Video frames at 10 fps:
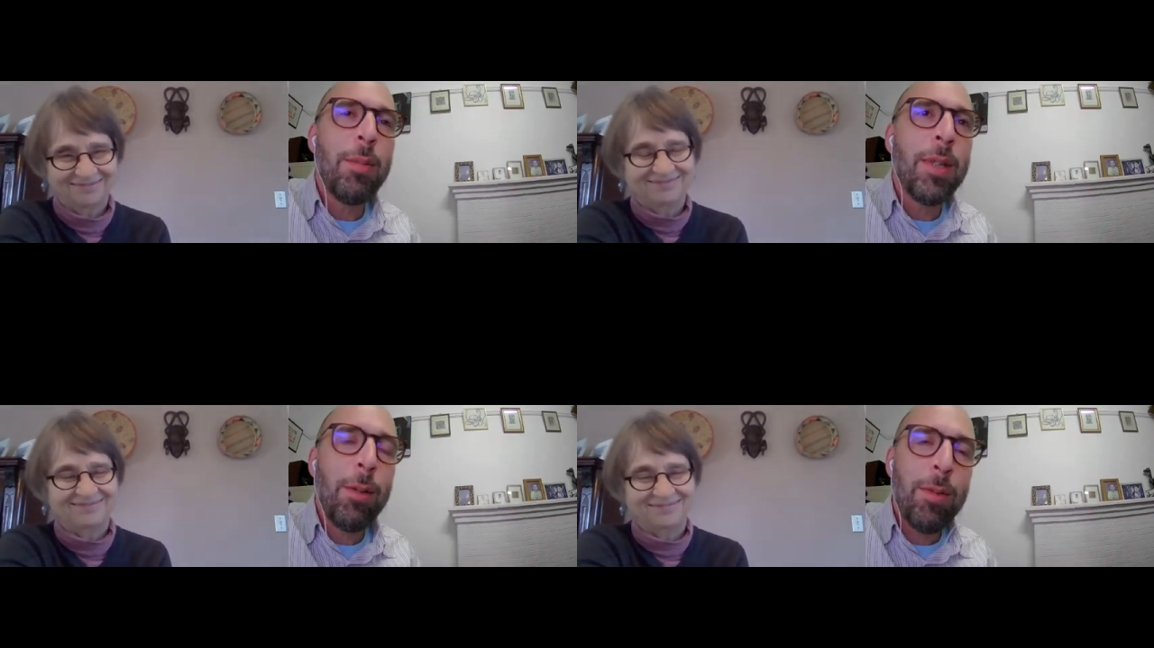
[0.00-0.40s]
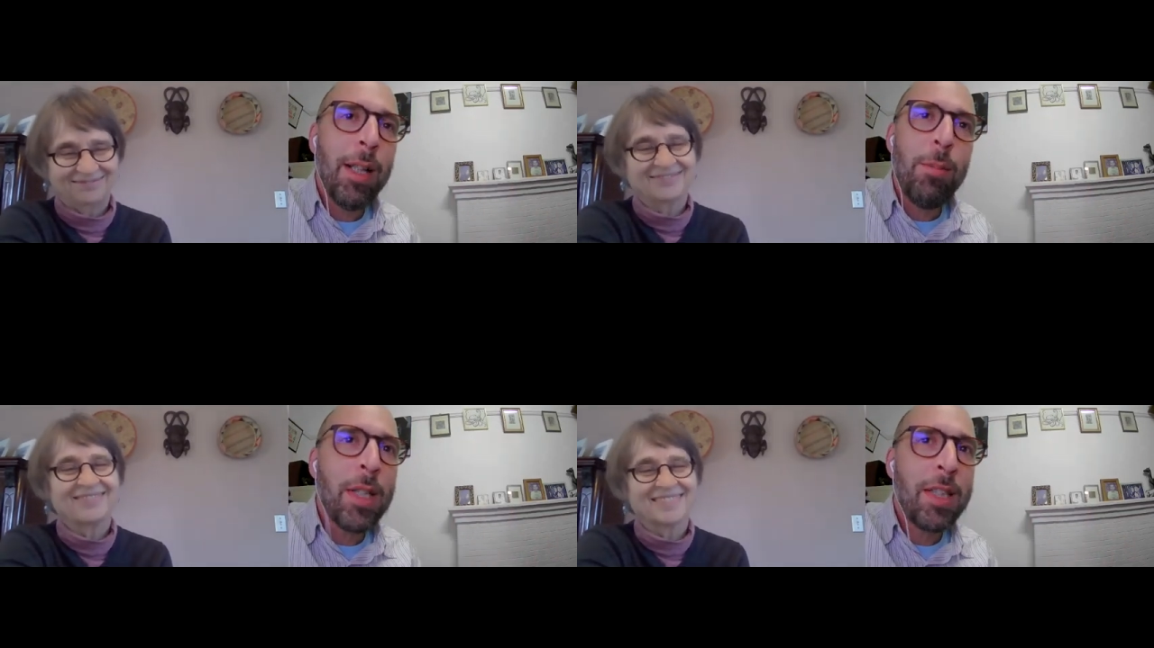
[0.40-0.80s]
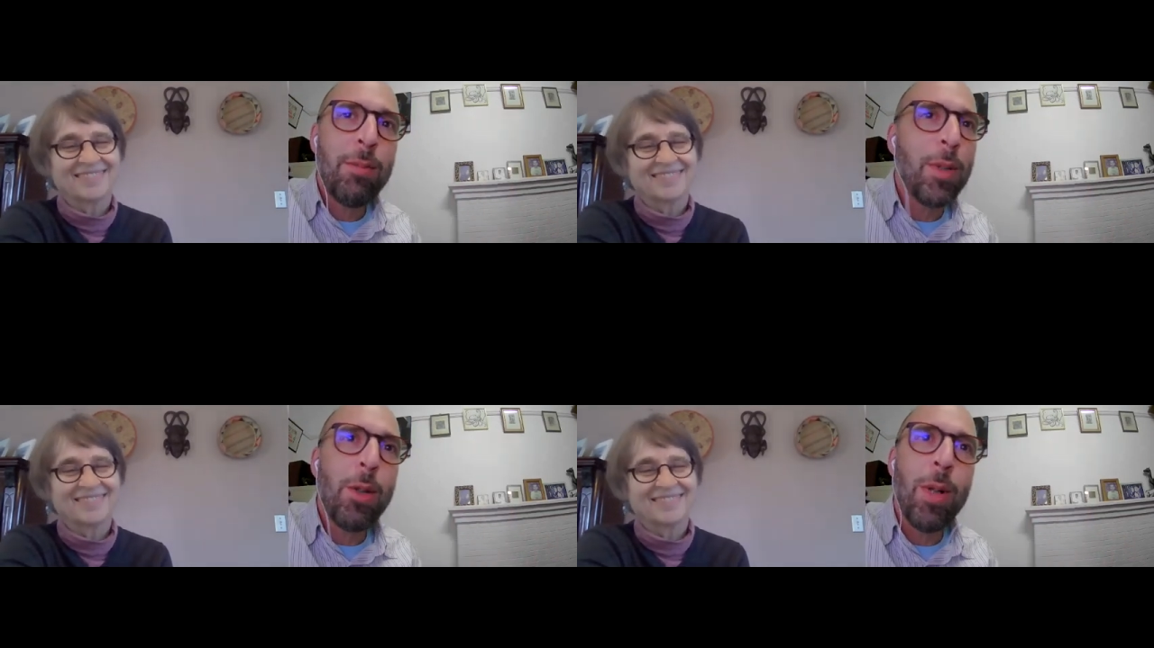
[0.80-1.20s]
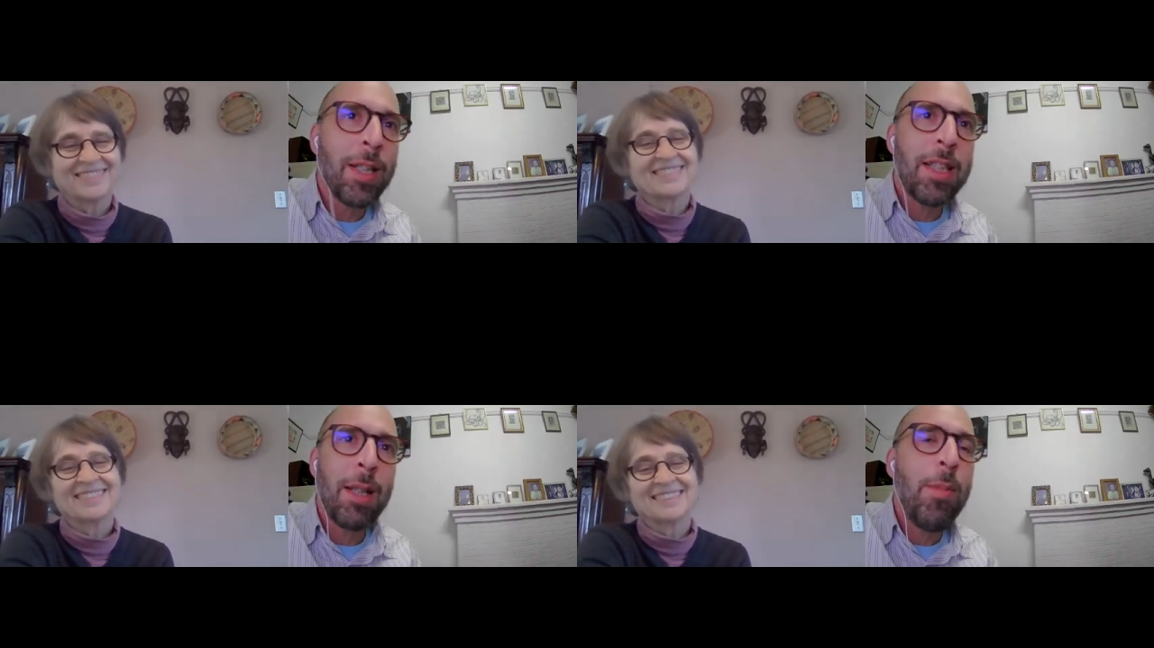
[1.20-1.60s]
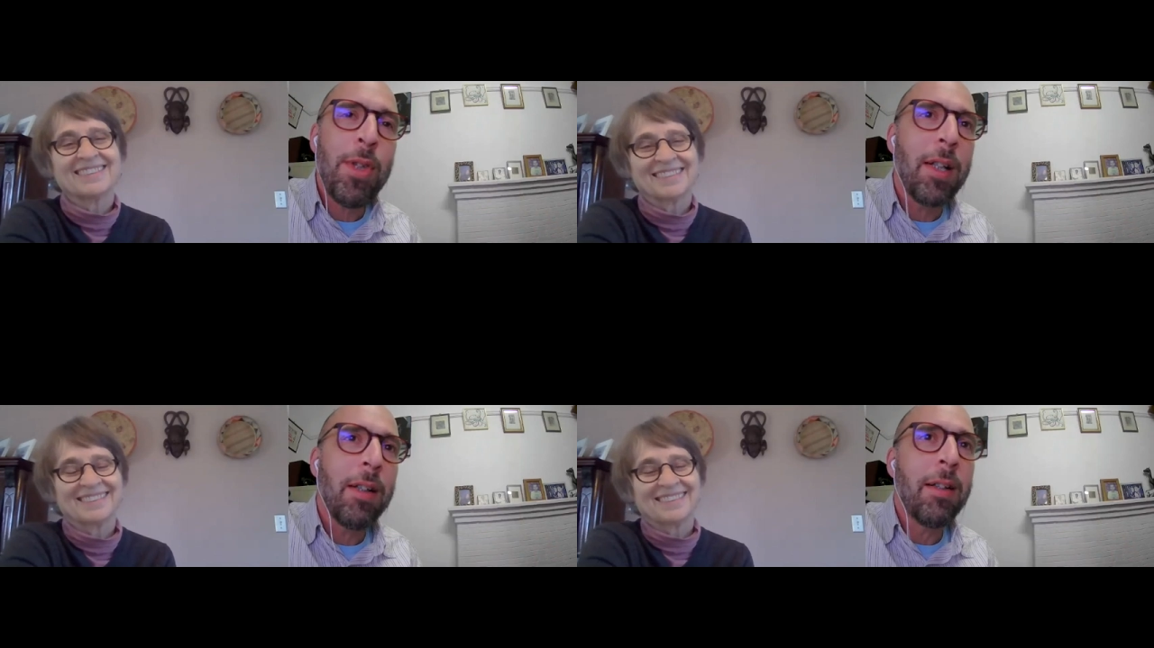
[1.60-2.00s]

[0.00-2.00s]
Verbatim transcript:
Speaker 1: I mean, that, that must have been quite something.